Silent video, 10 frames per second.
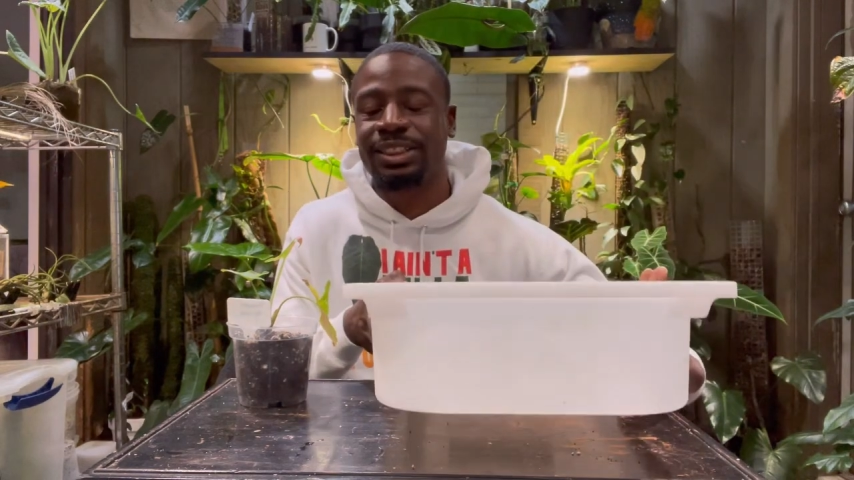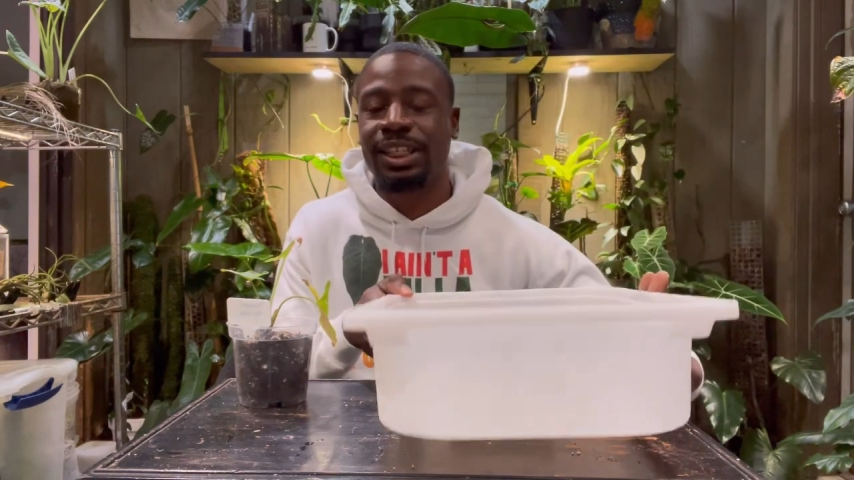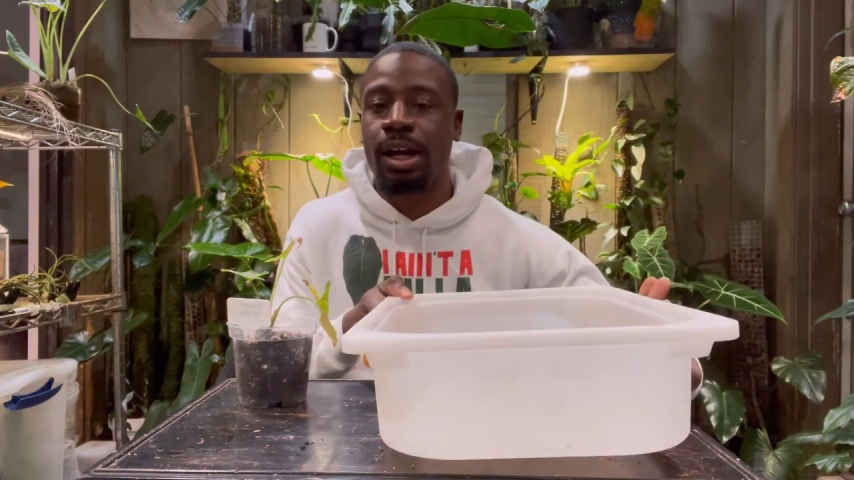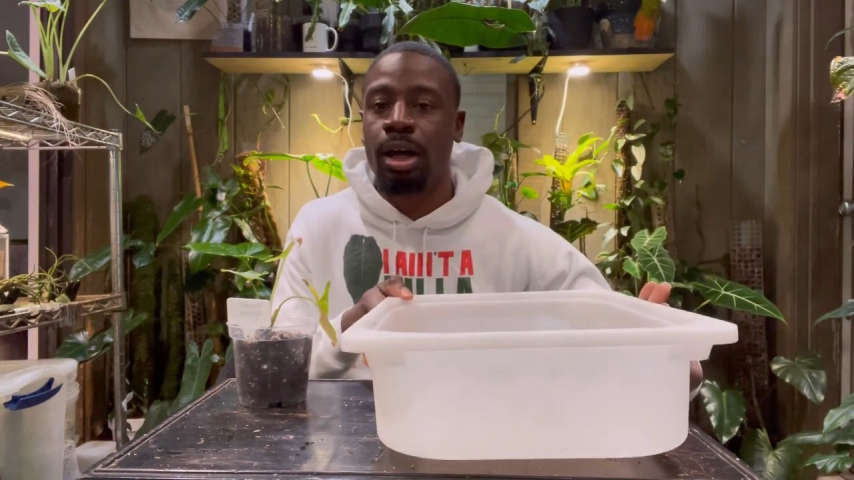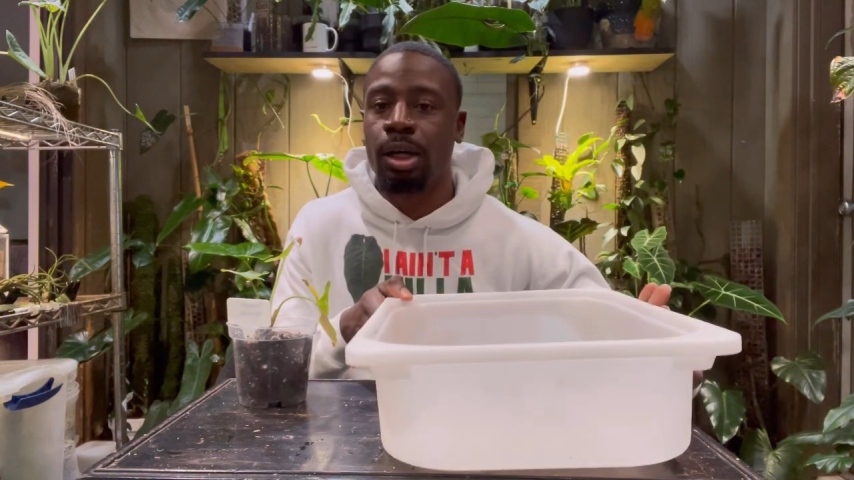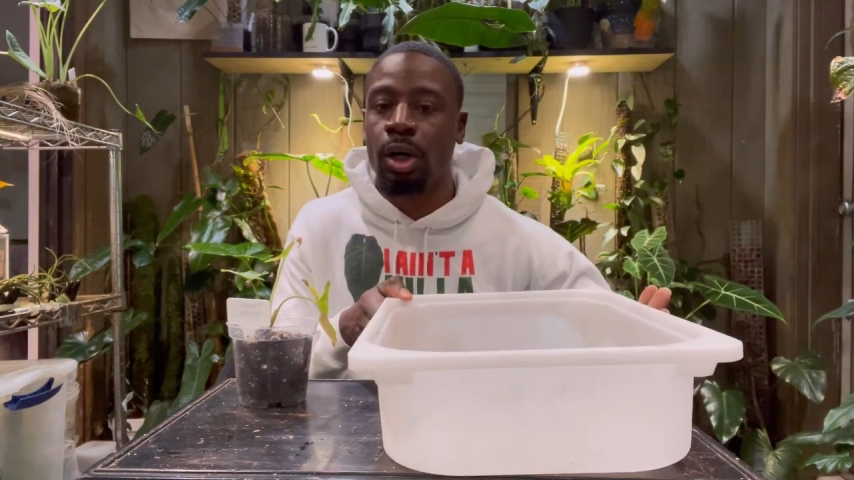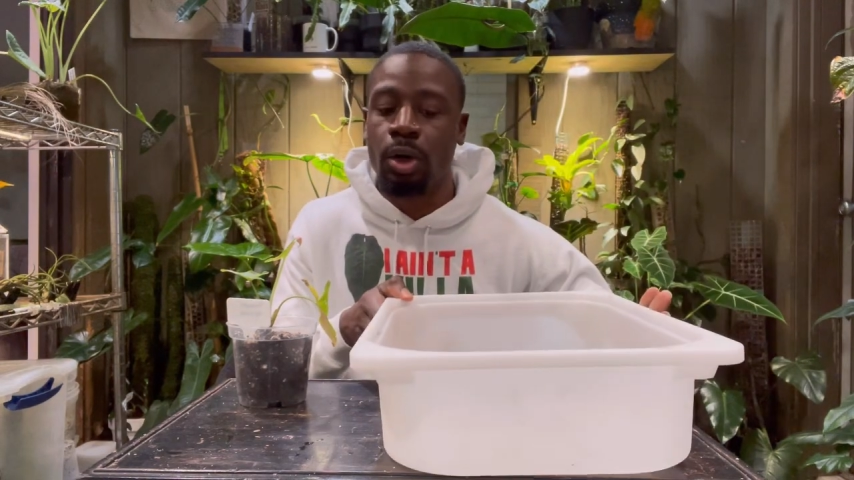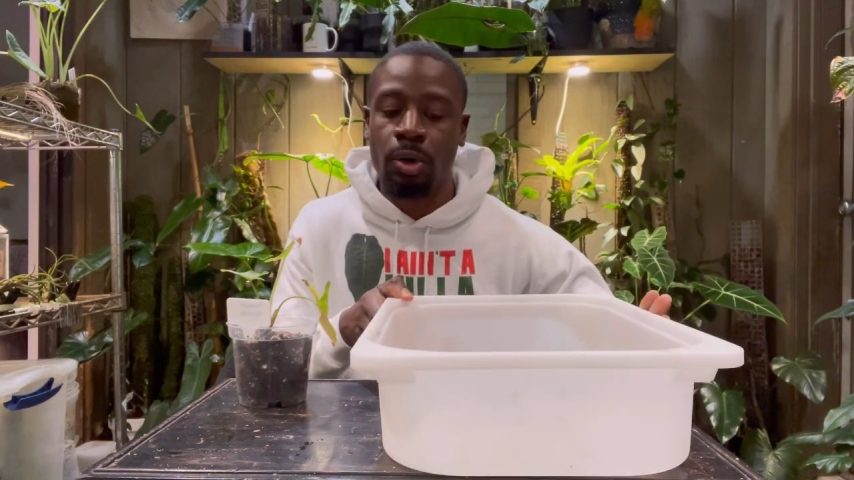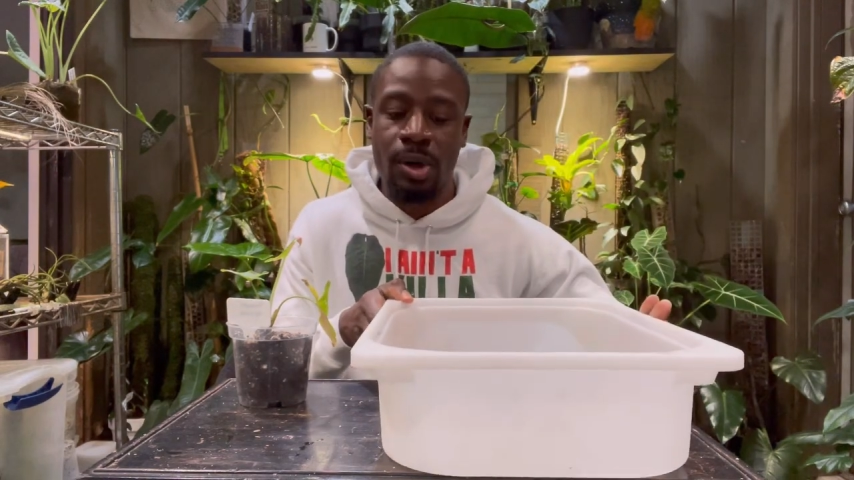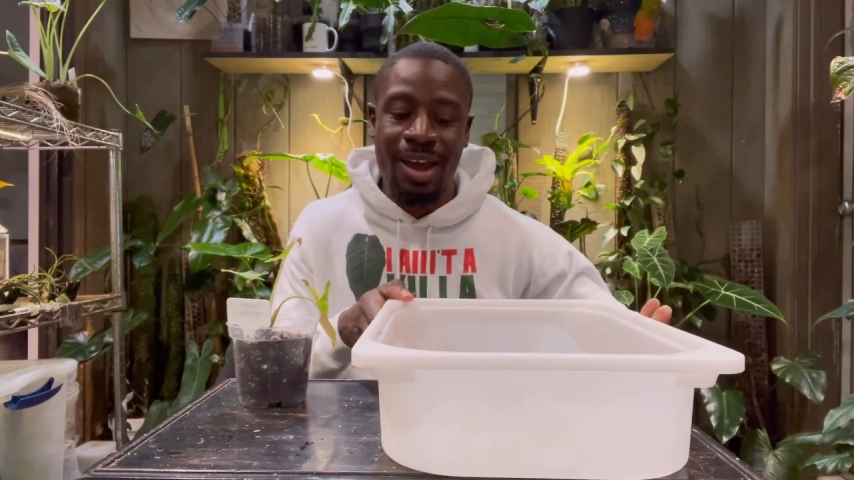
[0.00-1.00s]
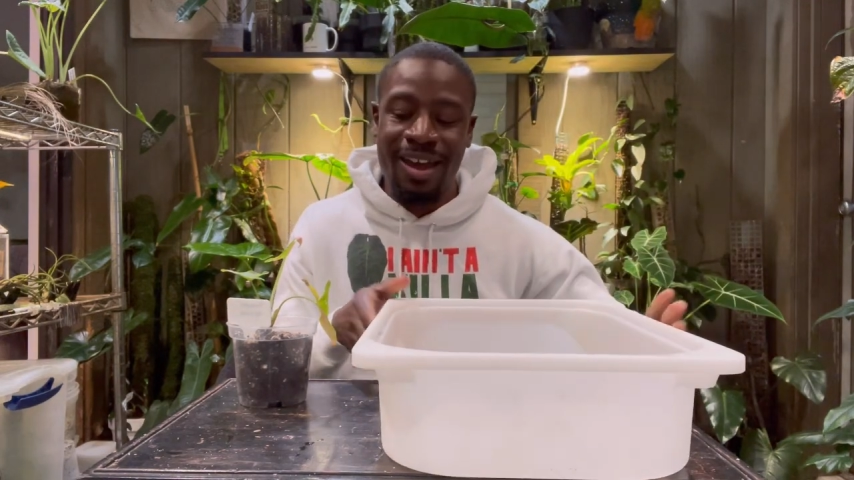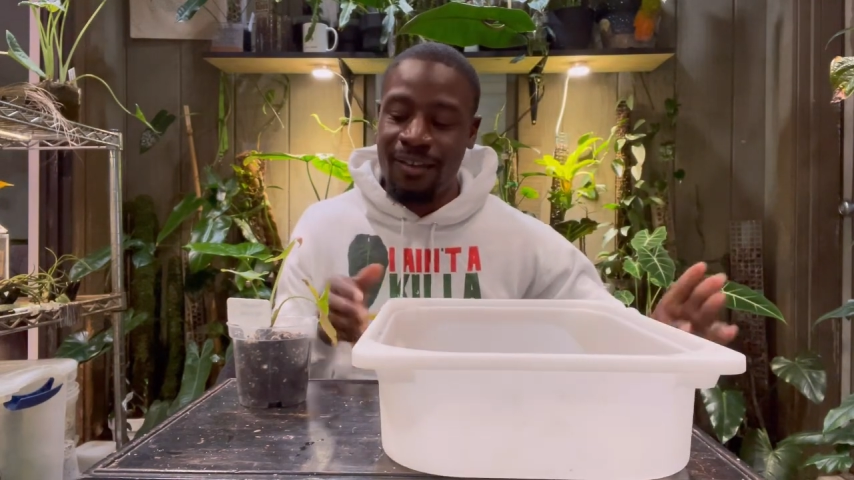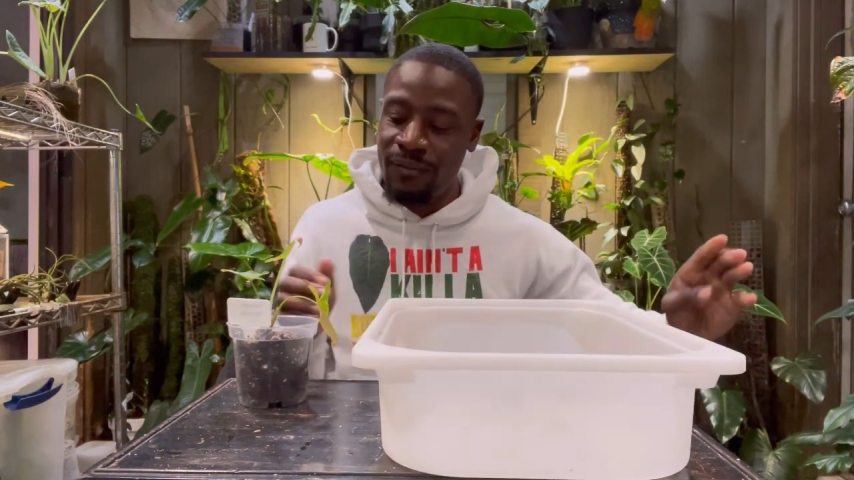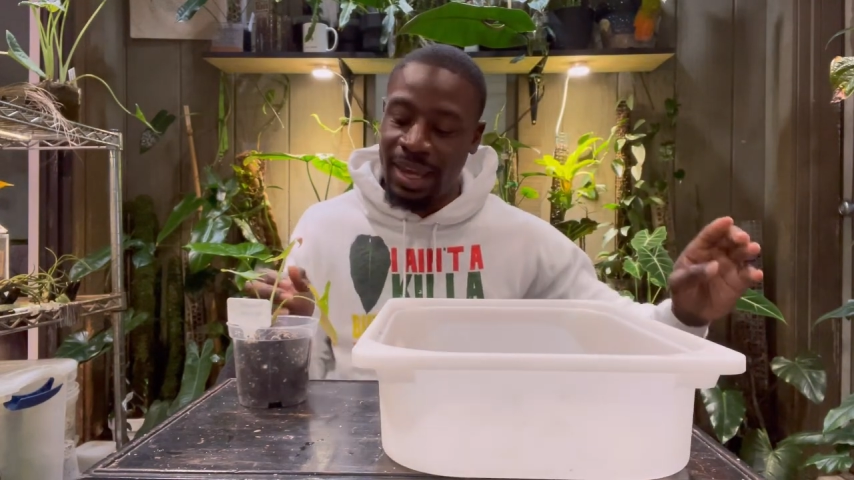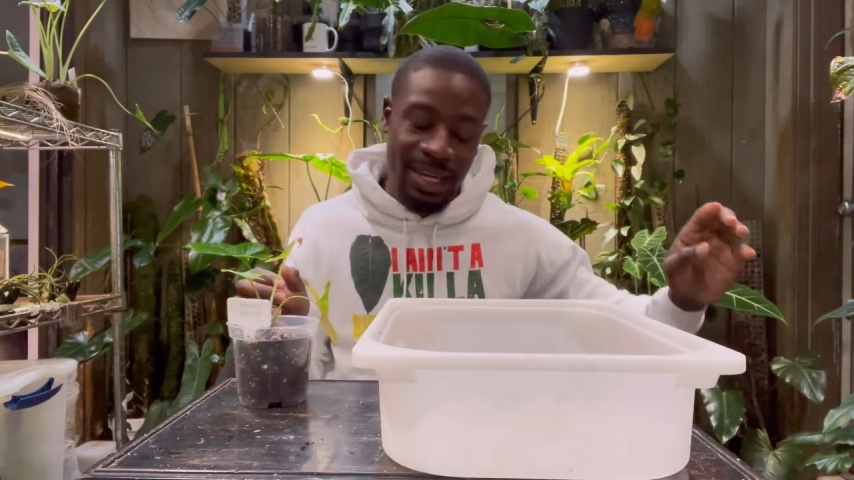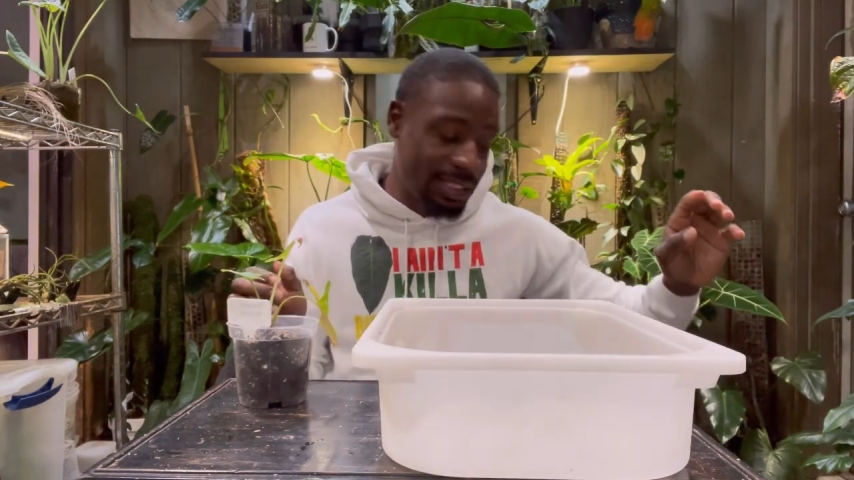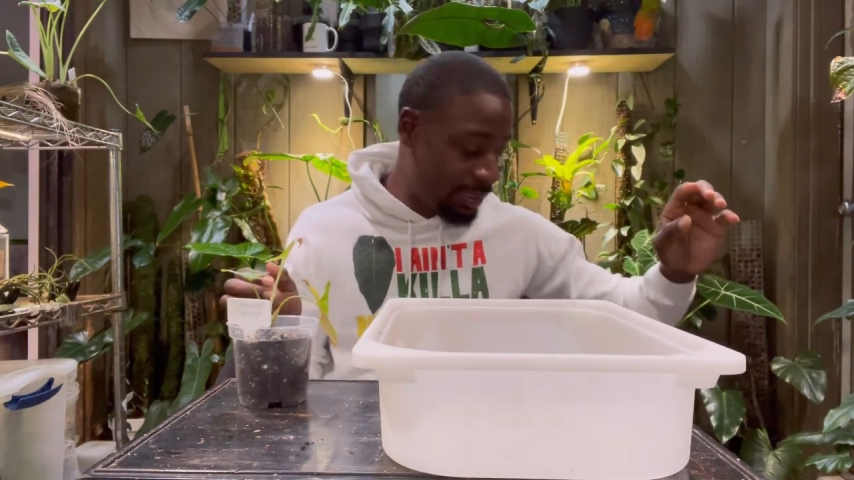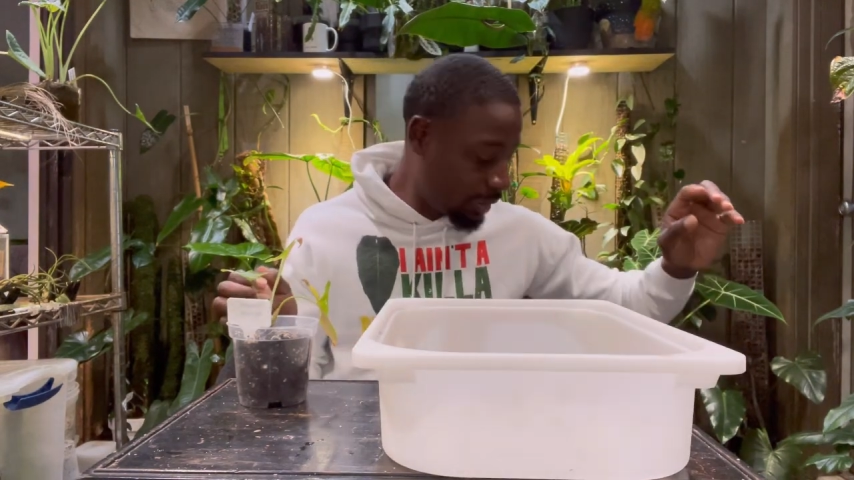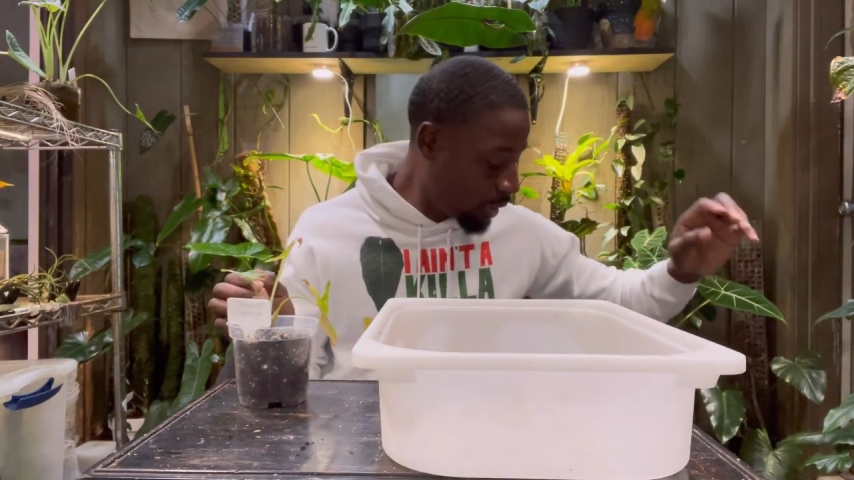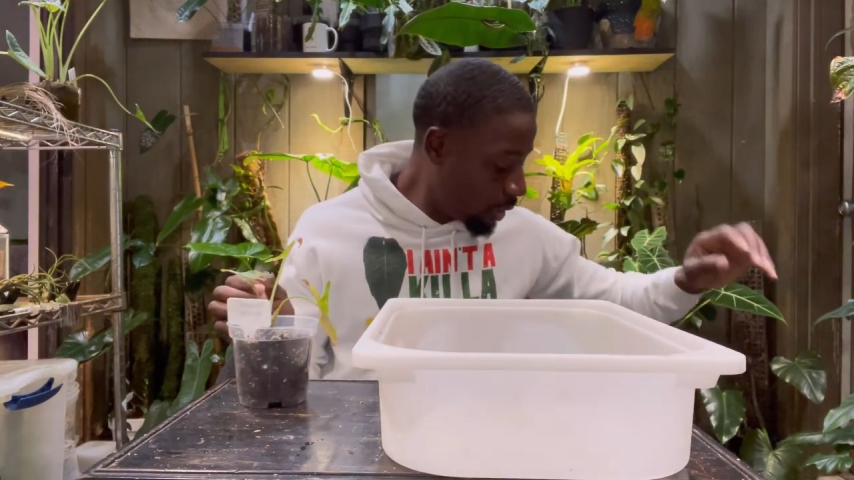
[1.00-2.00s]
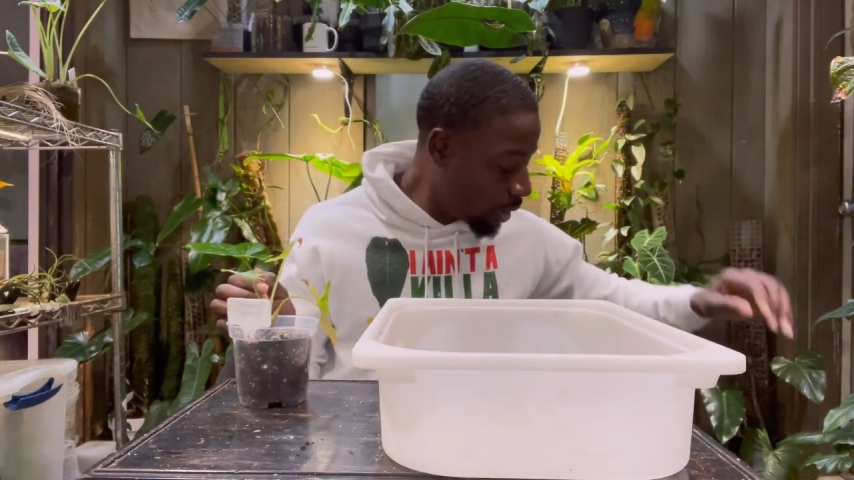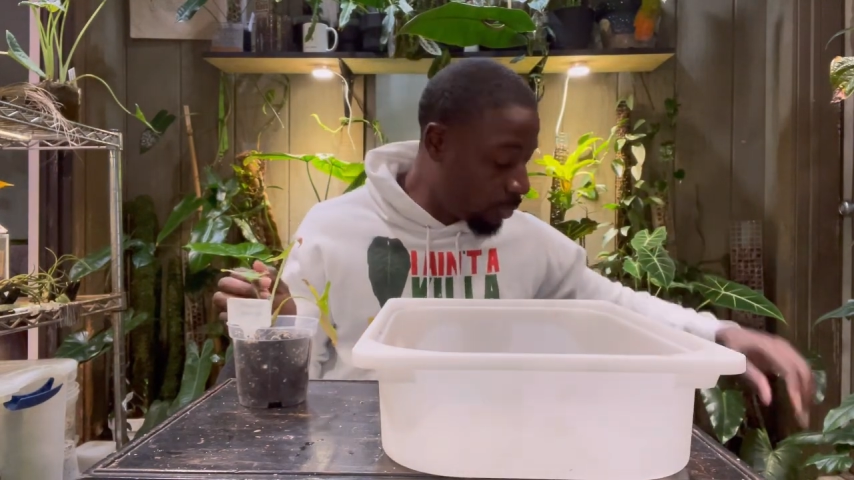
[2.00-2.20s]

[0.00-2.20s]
T-R-O Fast or